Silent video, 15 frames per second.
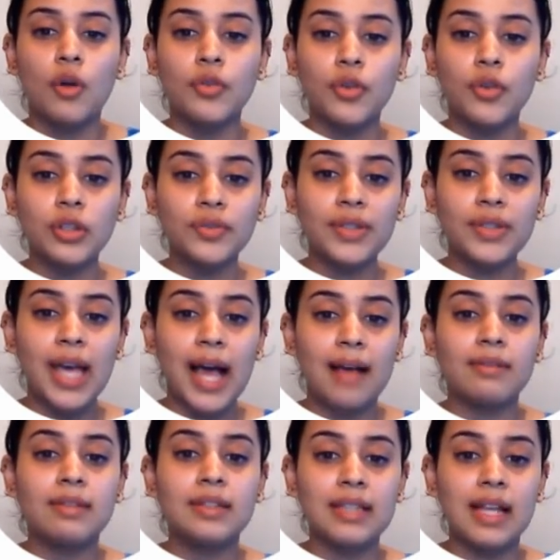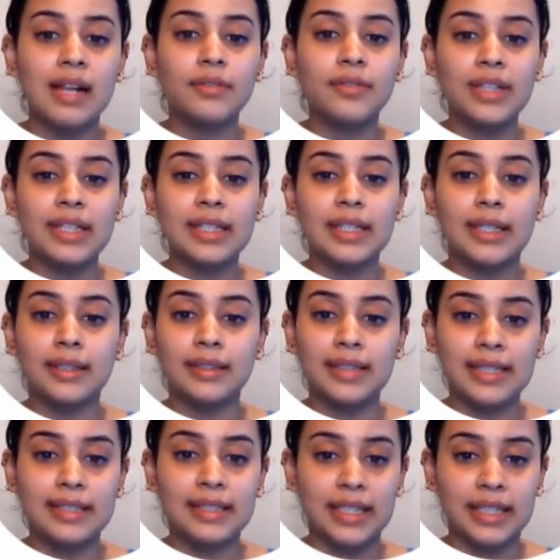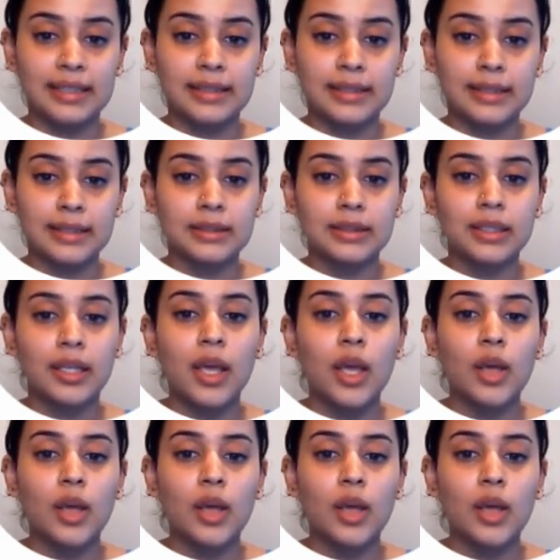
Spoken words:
Fourth, we have self healing test cases.